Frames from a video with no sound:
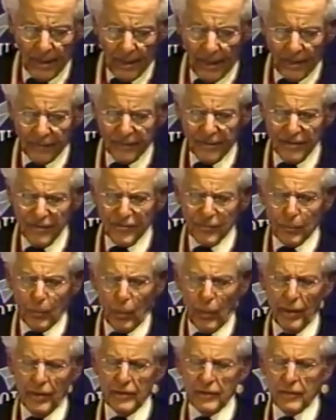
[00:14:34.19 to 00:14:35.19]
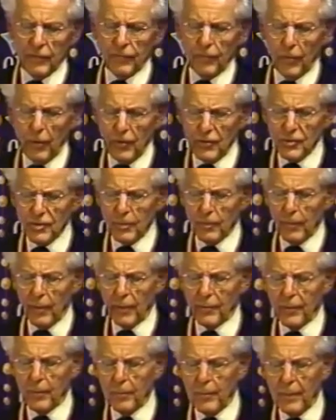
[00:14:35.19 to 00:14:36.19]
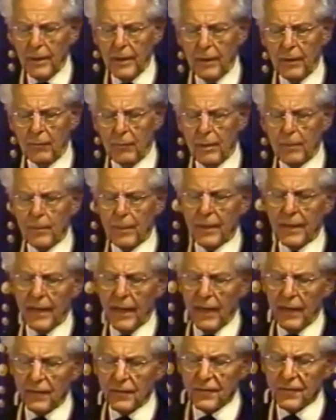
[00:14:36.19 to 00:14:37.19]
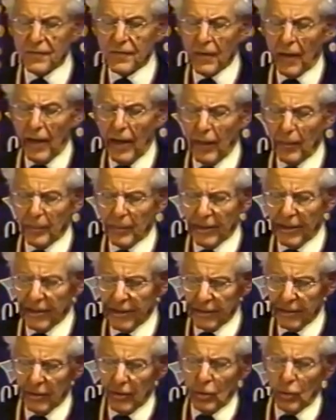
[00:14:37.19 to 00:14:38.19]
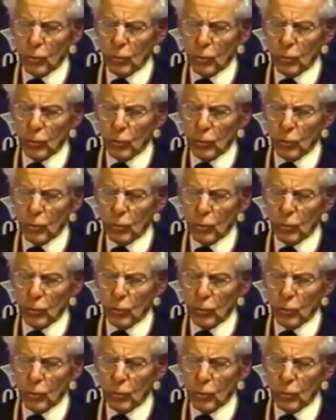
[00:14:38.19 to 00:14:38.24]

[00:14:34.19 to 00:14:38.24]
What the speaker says: at this point the Virgin Mother Mary began sobbing,